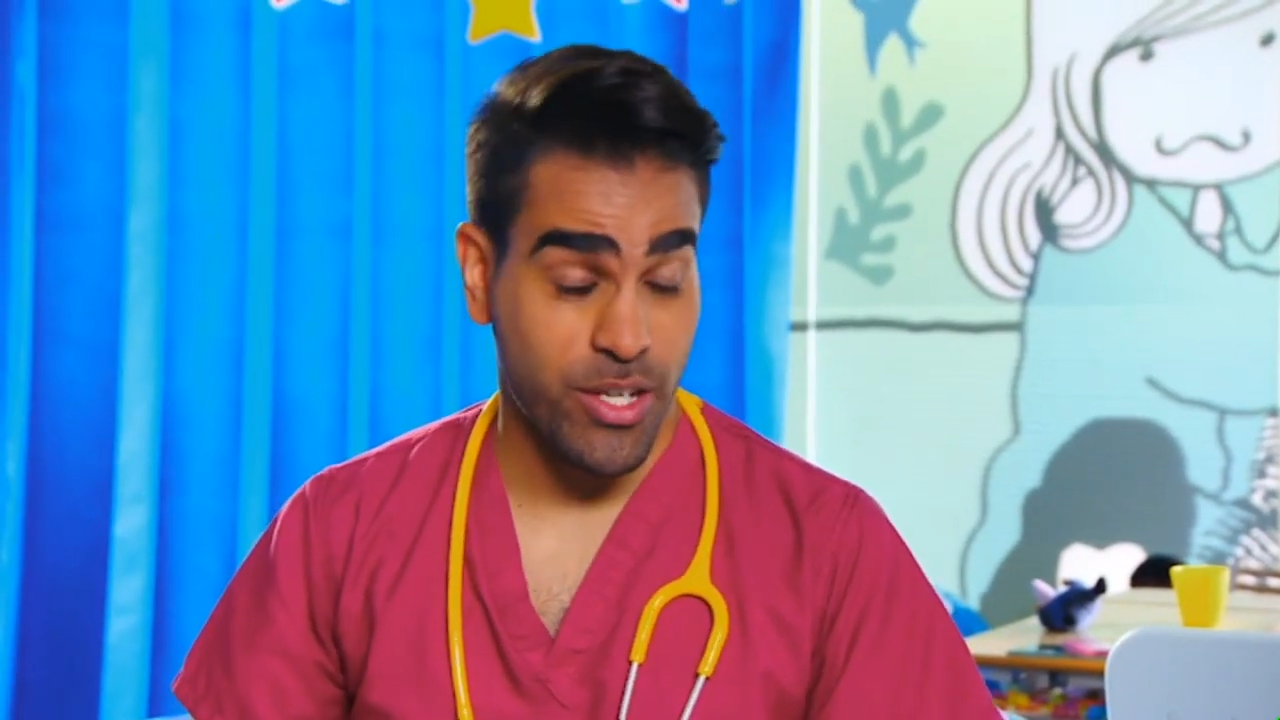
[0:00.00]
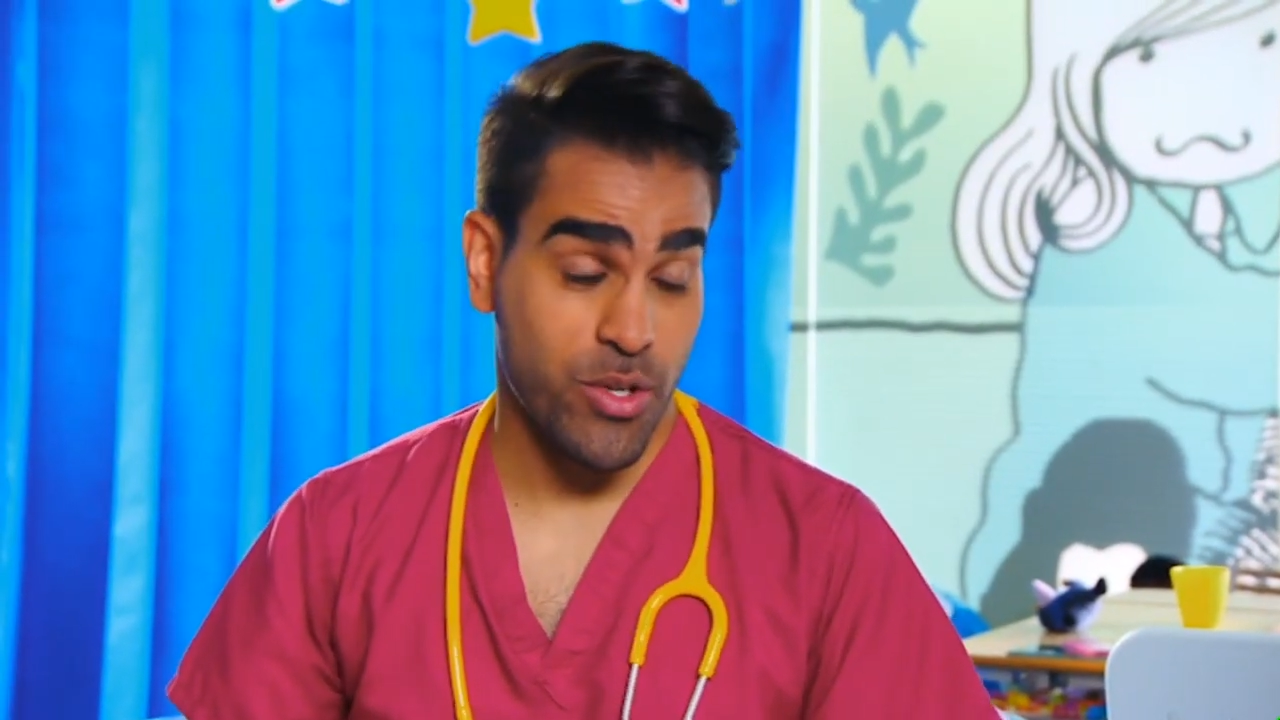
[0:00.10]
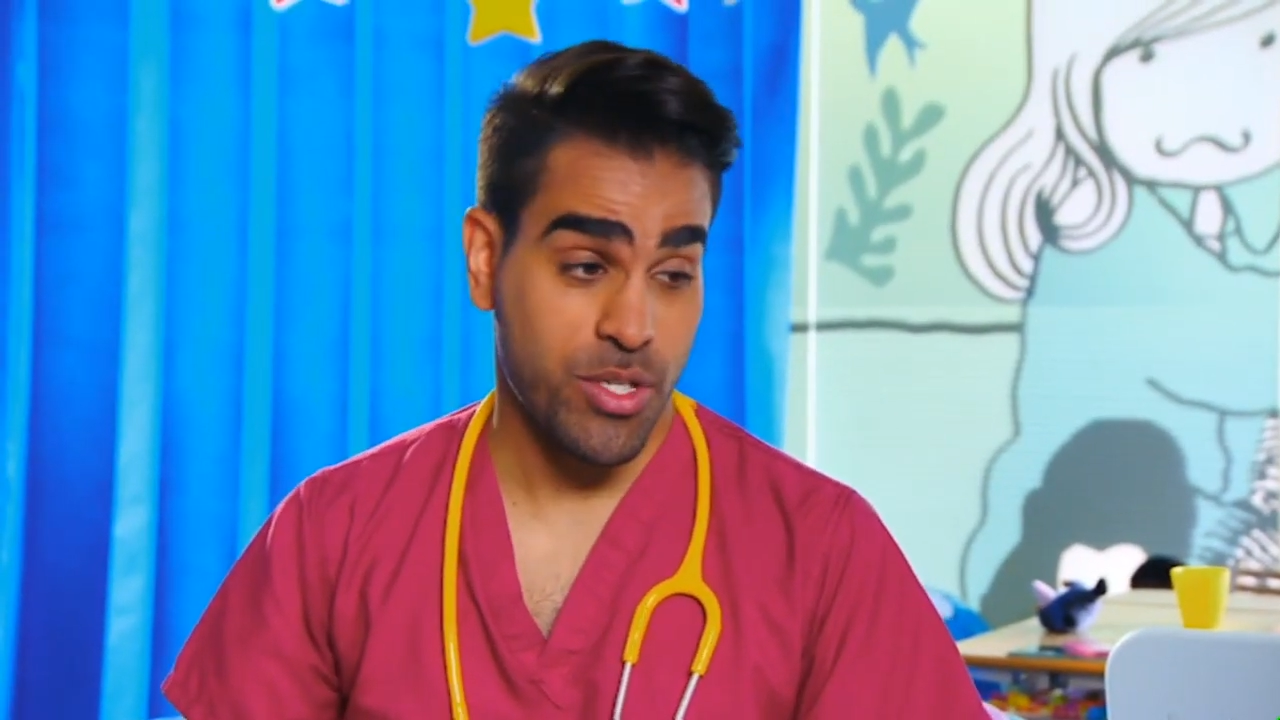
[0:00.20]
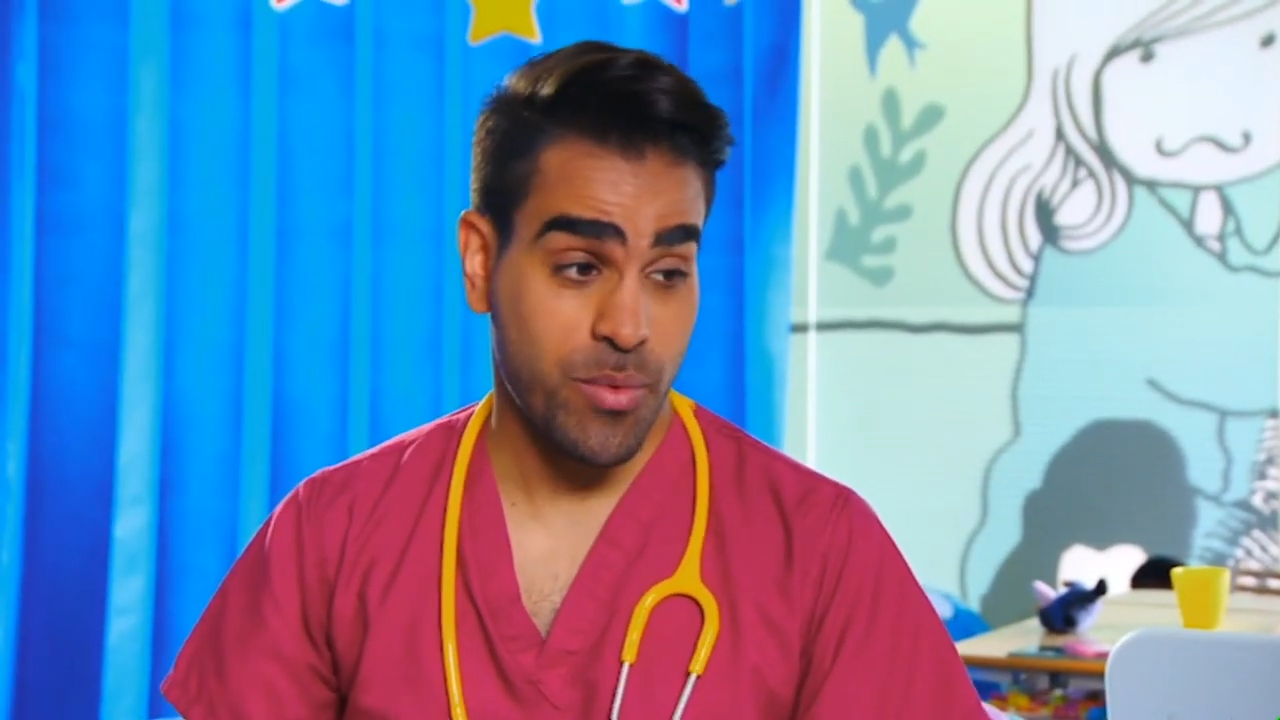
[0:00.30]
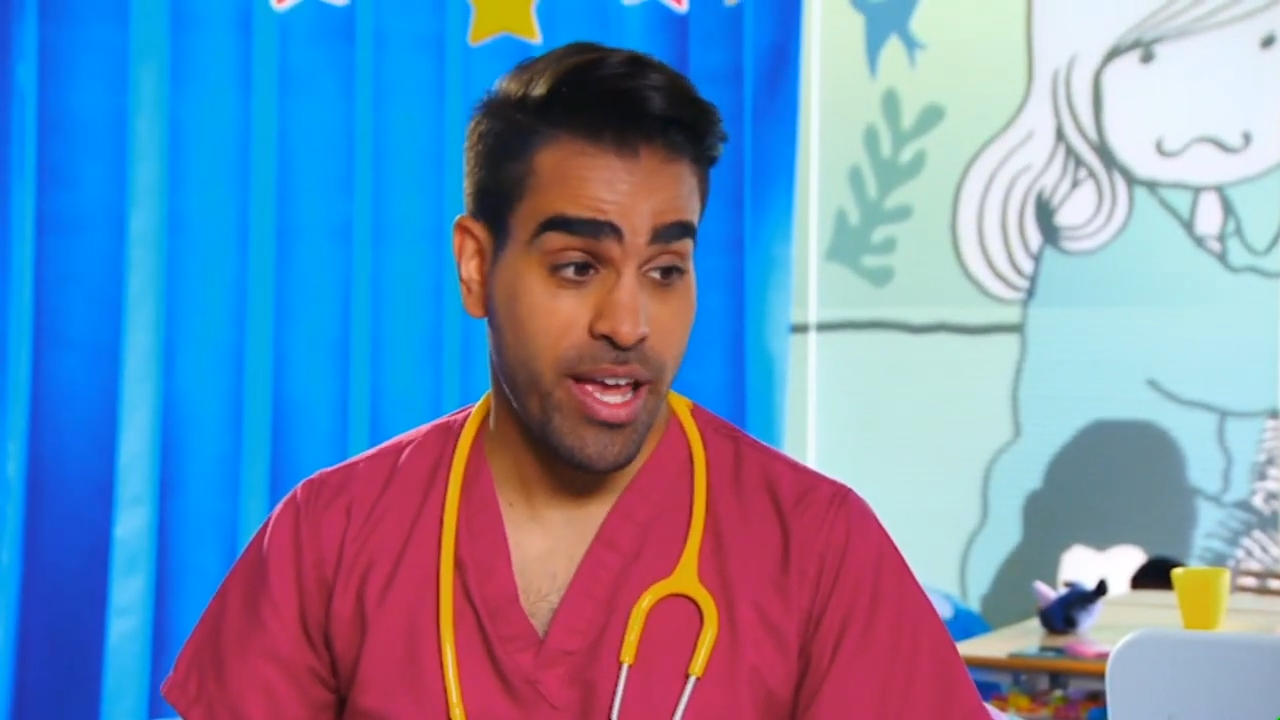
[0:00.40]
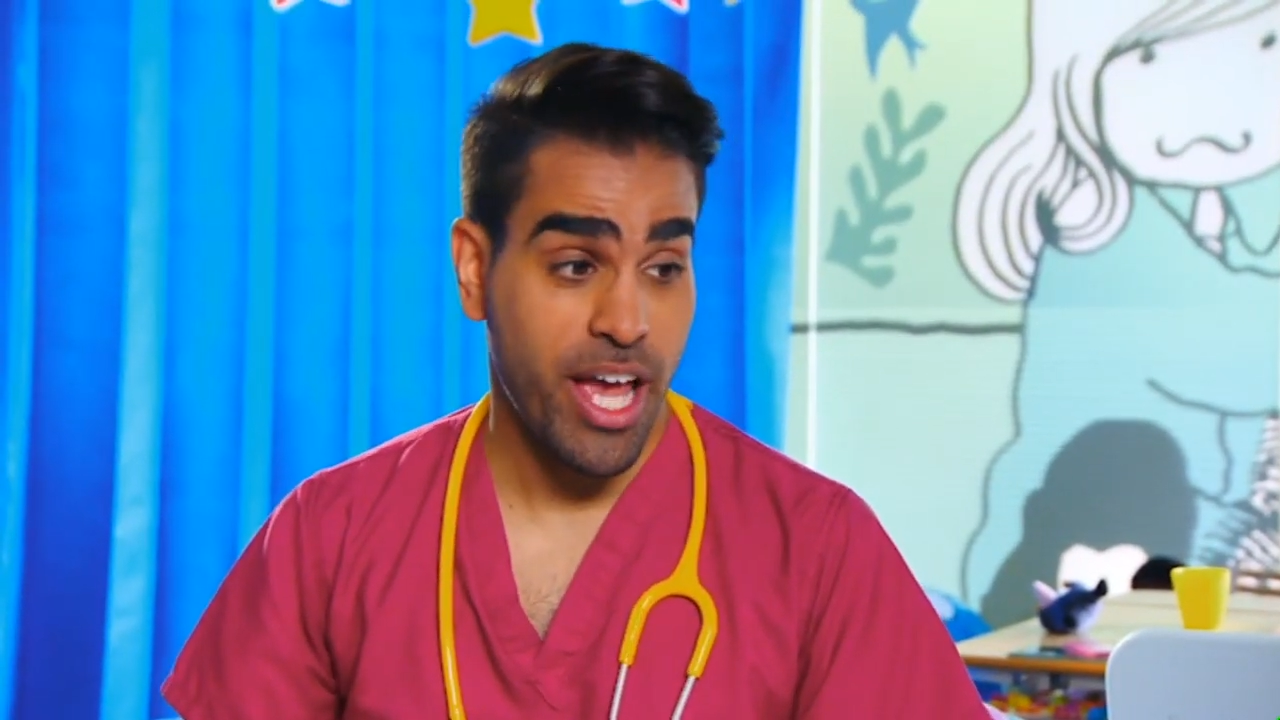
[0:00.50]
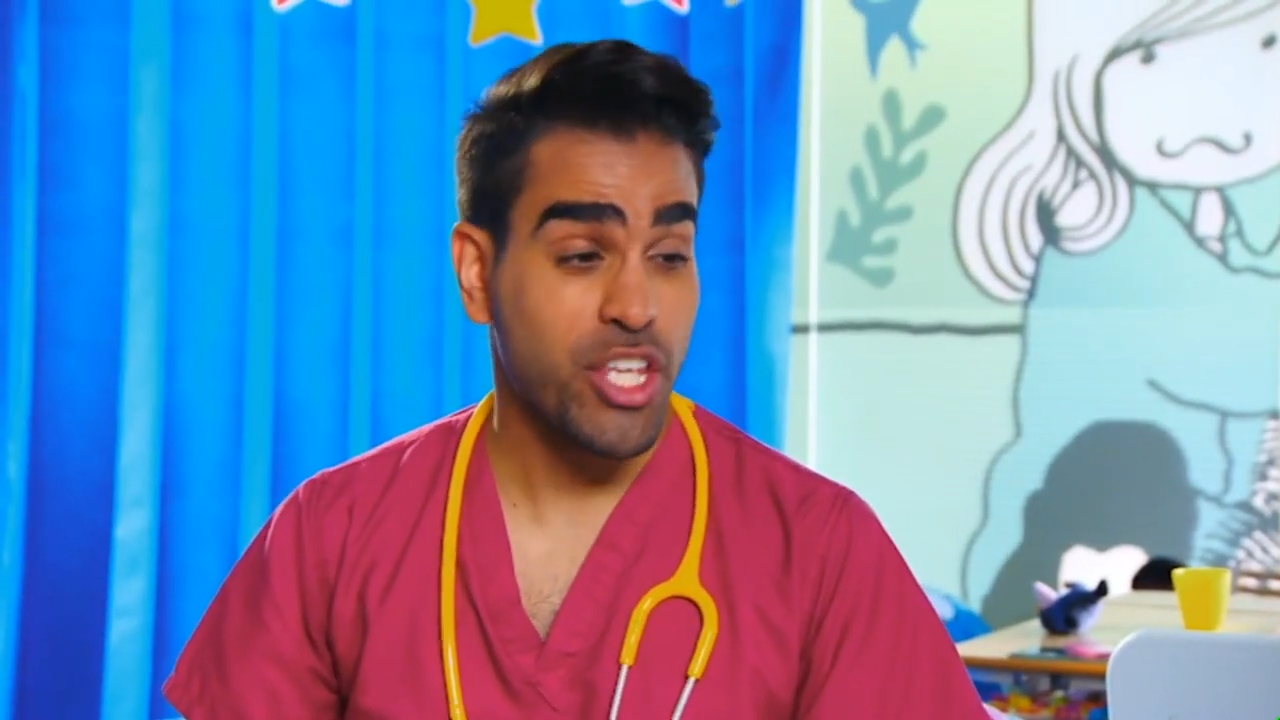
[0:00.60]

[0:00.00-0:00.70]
used to it